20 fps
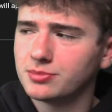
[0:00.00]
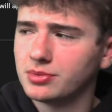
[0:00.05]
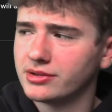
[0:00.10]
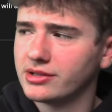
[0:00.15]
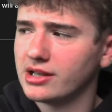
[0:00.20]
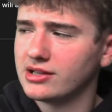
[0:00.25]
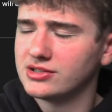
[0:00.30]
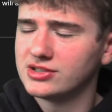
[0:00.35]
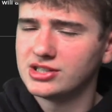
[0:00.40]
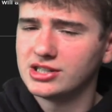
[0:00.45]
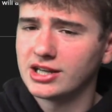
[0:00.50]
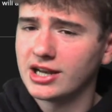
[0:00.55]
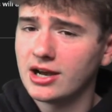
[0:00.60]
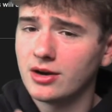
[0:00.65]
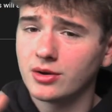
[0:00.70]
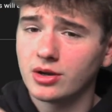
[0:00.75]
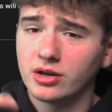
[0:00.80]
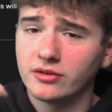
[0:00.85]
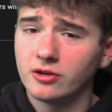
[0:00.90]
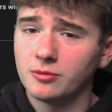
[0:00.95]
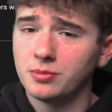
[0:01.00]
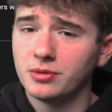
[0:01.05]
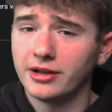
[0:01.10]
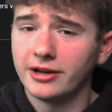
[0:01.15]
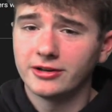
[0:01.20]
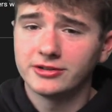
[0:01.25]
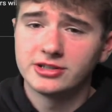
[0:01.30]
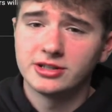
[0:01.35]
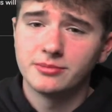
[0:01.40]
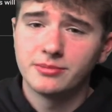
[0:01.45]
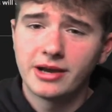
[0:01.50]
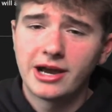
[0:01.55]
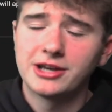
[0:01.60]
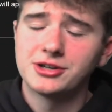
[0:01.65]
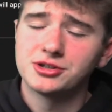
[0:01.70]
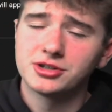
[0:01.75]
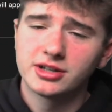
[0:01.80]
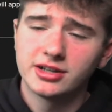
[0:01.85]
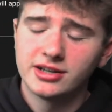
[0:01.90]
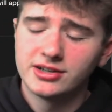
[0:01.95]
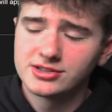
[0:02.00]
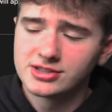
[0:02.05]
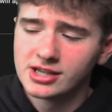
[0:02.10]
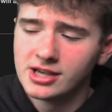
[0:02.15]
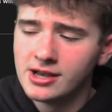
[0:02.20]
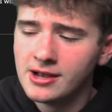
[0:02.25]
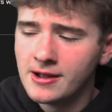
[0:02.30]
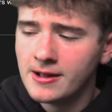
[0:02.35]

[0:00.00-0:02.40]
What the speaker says: but then seeing how good of a player Tim Patrick is,